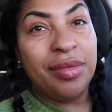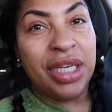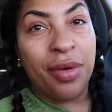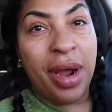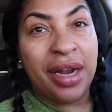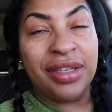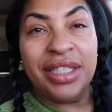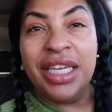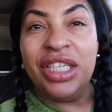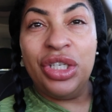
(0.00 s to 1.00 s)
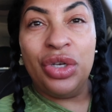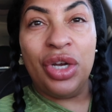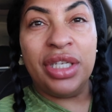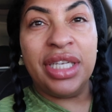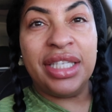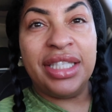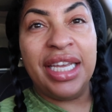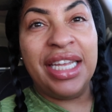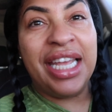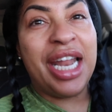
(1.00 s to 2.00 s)
up, J-Riders? It's your girl,
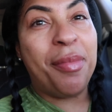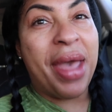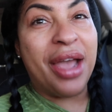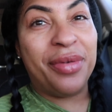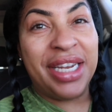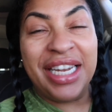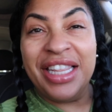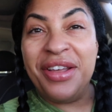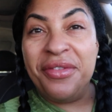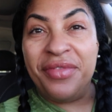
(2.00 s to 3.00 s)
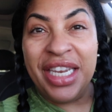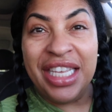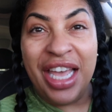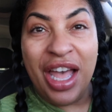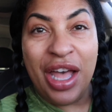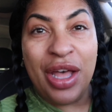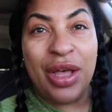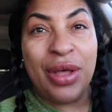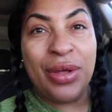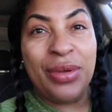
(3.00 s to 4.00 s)
Justine, and I'm back with another
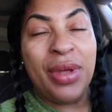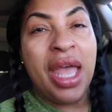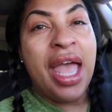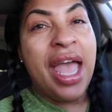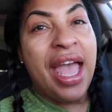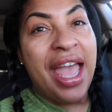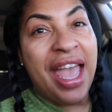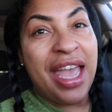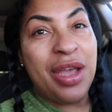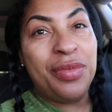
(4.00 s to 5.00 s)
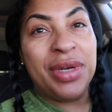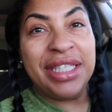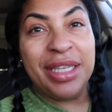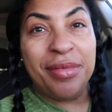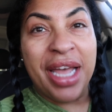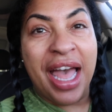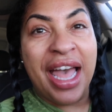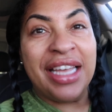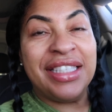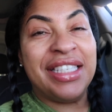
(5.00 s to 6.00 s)
video. Hey, what's up,
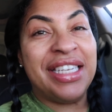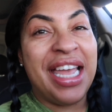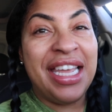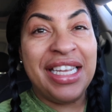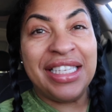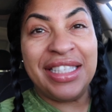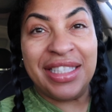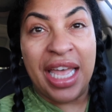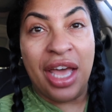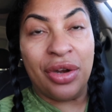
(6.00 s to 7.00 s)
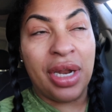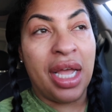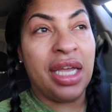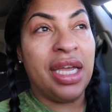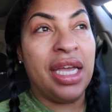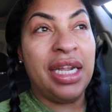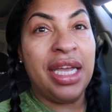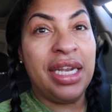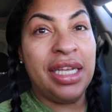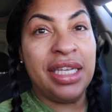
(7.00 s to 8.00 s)
guys? Today is Saturday, and
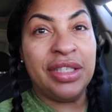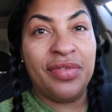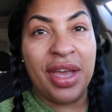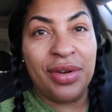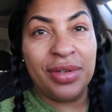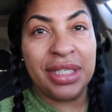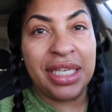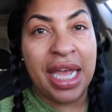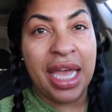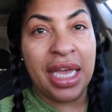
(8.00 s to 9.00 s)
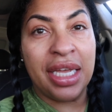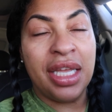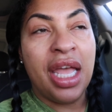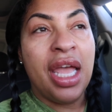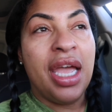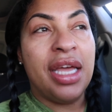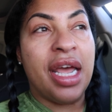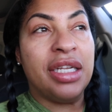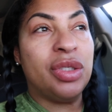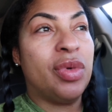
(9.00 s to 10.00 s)
it is Veterans Day, and
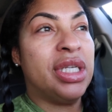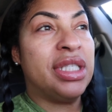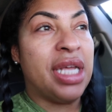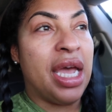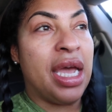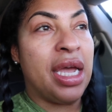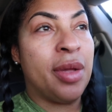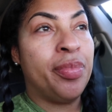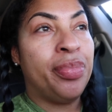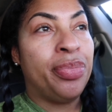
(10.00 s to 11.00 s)
I just want to say